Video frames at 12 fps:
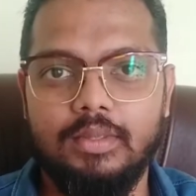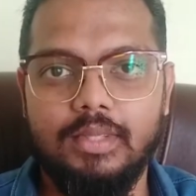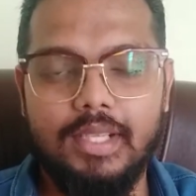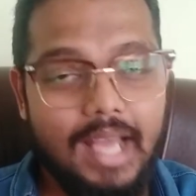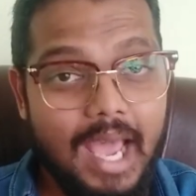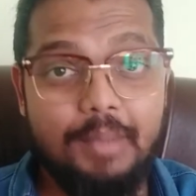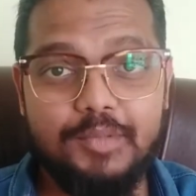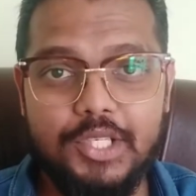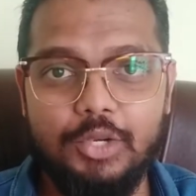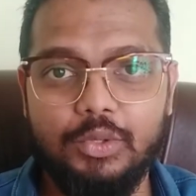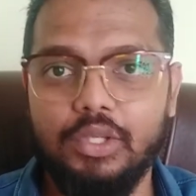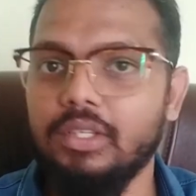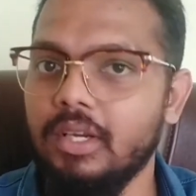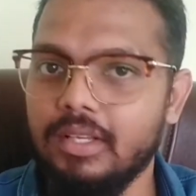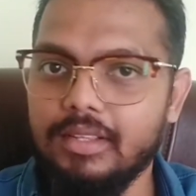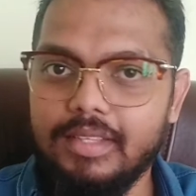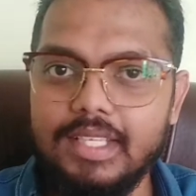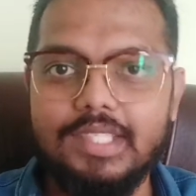then absolutely
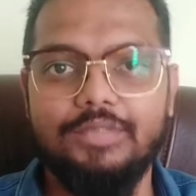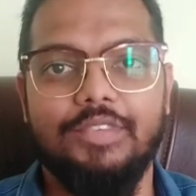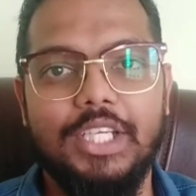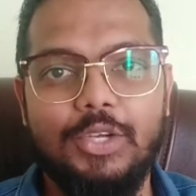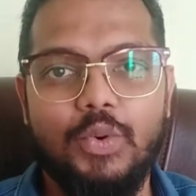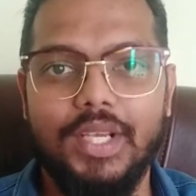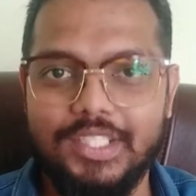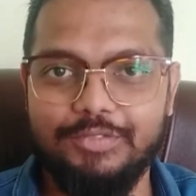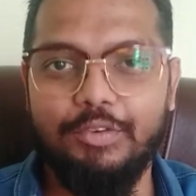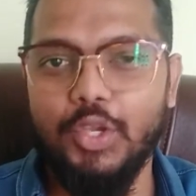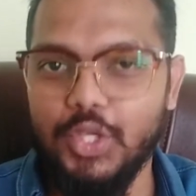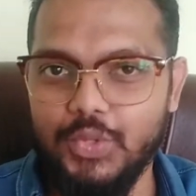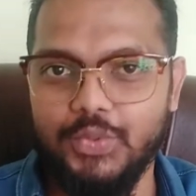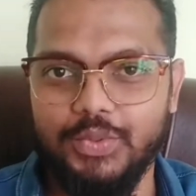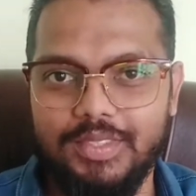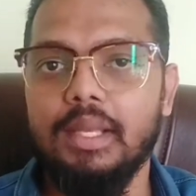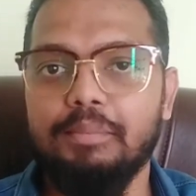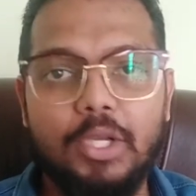this video is for you.
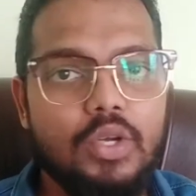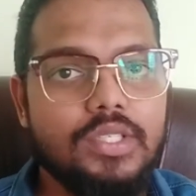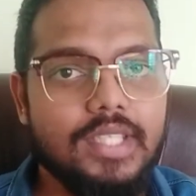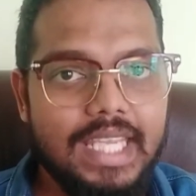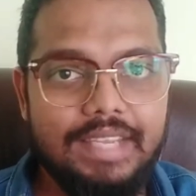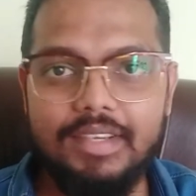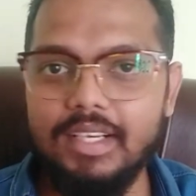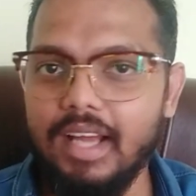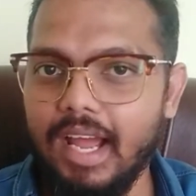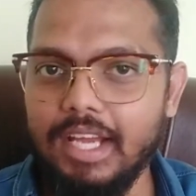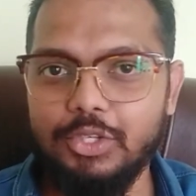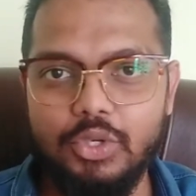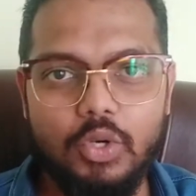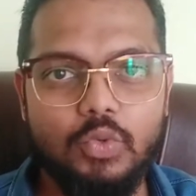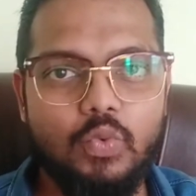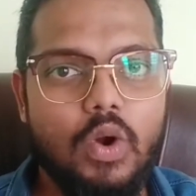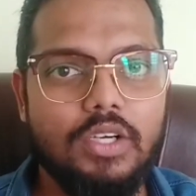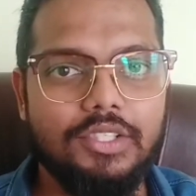Because even I do not
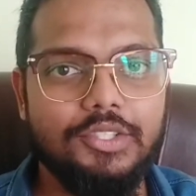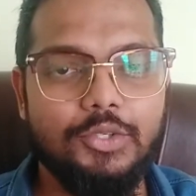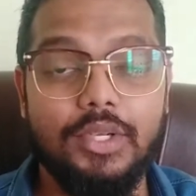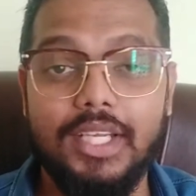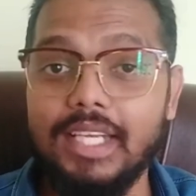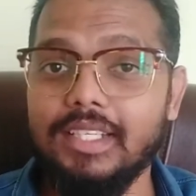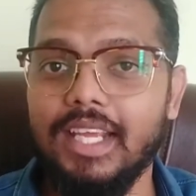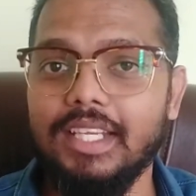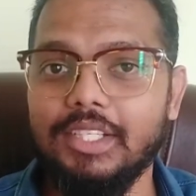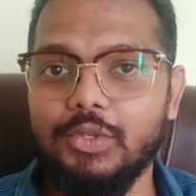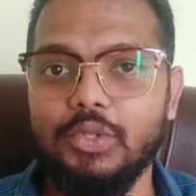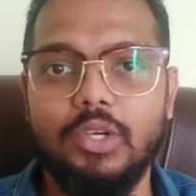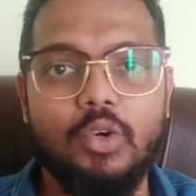wanted to get into the